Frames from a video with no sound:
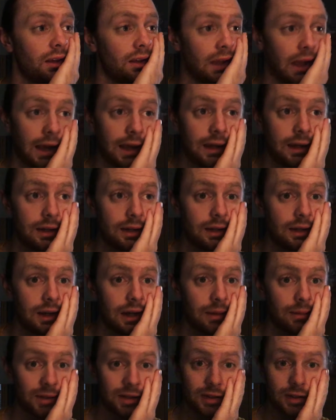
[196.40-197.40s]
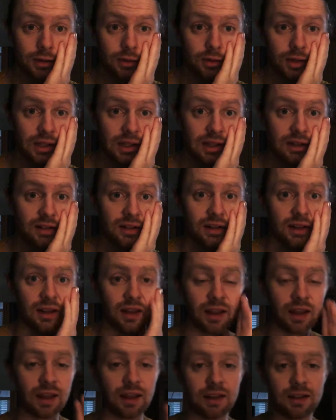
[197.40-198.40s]
yeah, I'm going to go eat
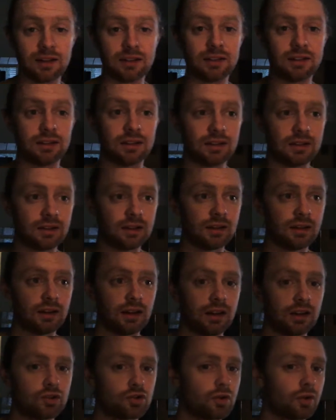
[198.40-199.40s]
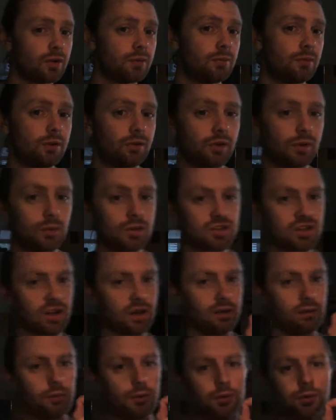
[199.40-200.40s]
and enjoy a movie, which
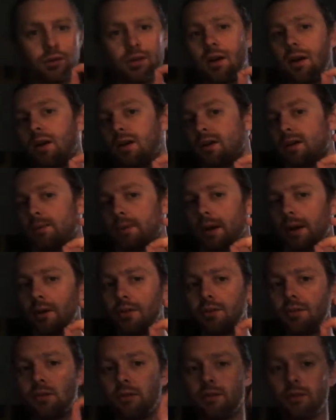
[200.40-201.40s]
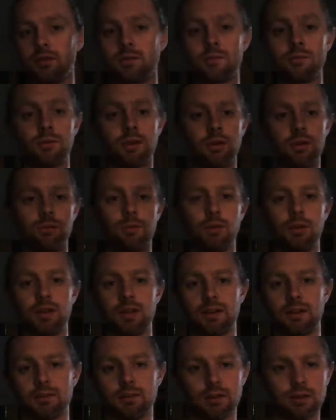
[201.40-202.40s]
I will talk about tomorrow
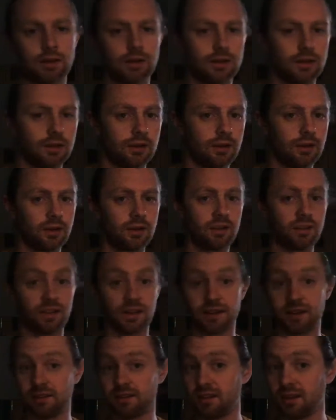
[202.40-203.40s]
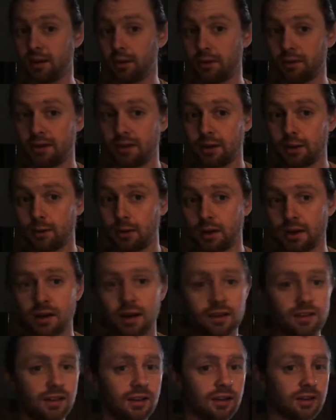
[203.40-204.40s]
morning. Because like I said, I always need to create
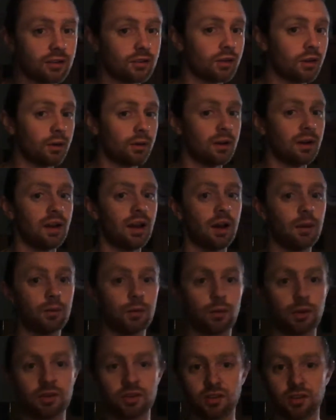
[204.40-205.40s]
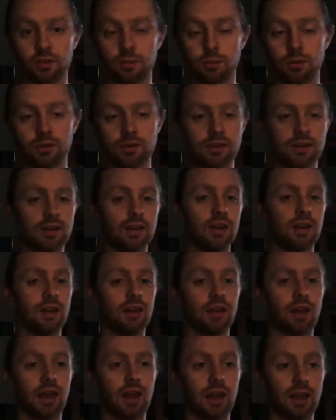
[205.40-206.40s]
content. So I'm going to watch this movie
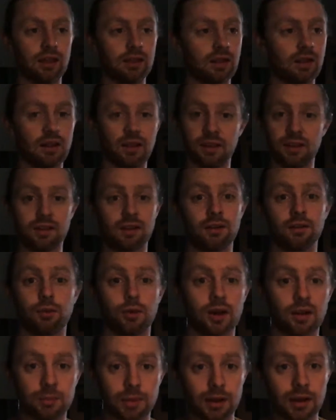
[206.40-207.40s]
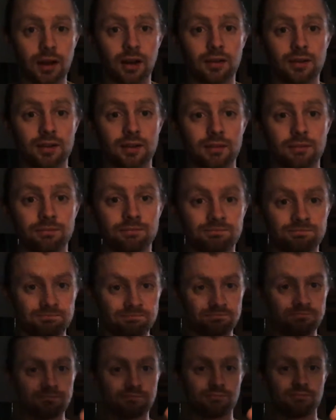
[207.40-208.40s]
and I'll therefore have my content.
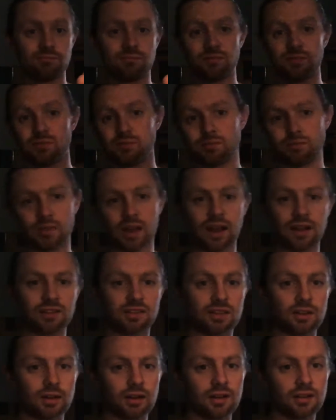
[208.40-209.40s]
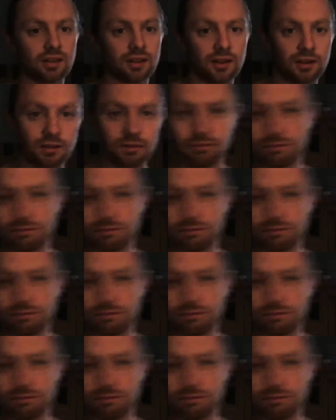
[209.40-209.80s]
I'll see you guys later.